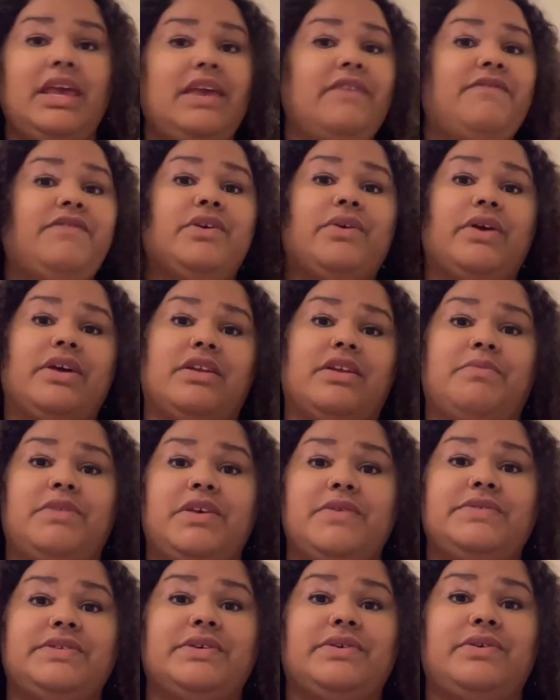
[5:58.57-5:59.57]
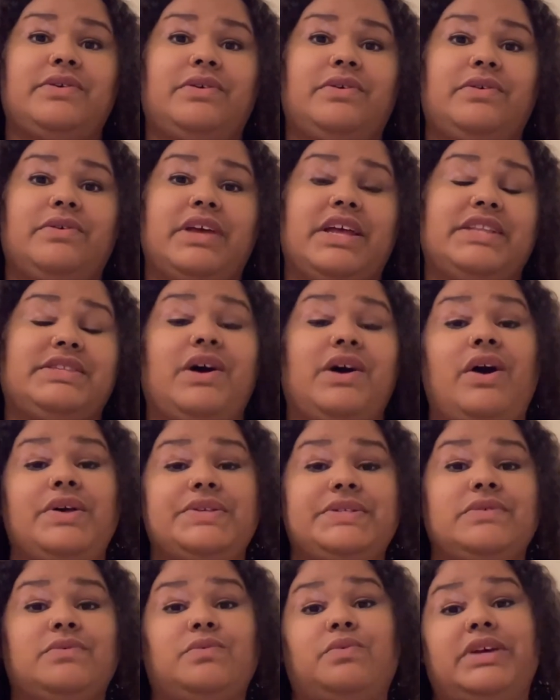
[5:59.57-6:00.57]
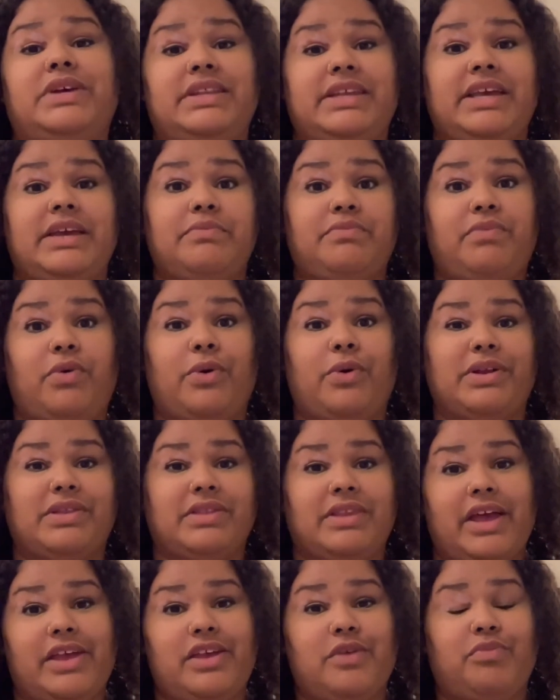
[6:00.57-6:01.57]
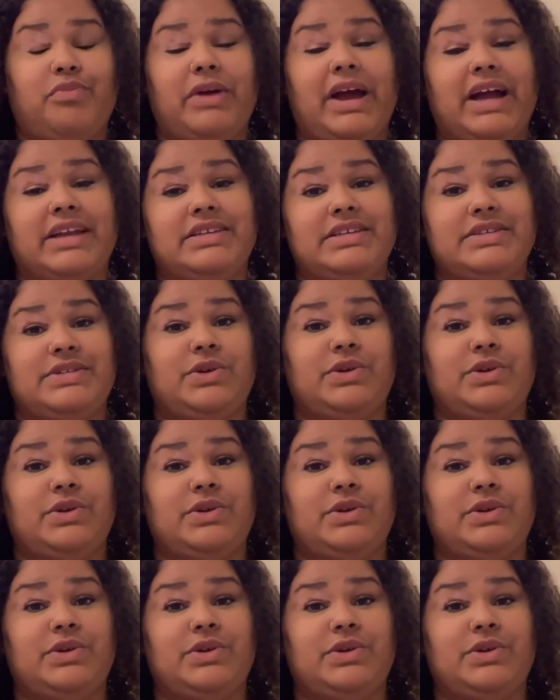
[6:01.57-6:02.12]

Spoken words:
If you're in a musical, it's also really important that you practice your